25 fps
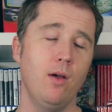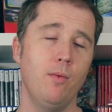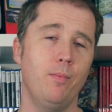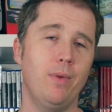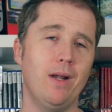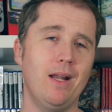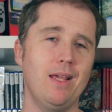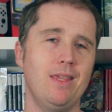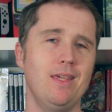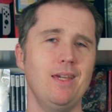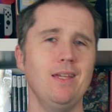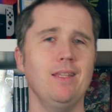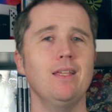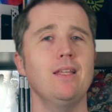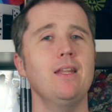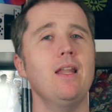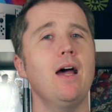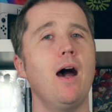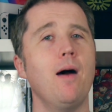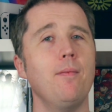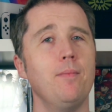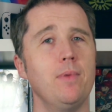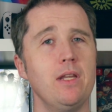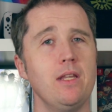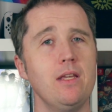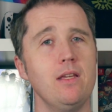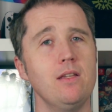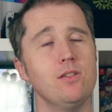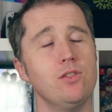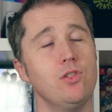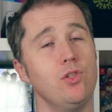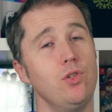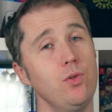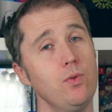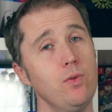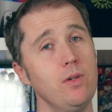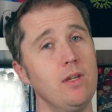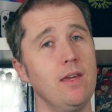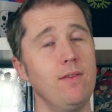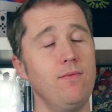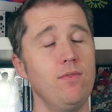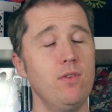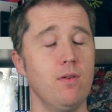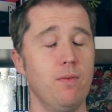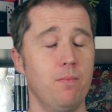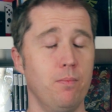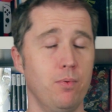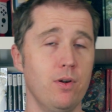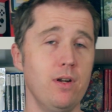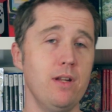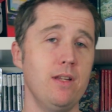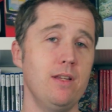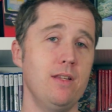But I think the nominees do give you a pretty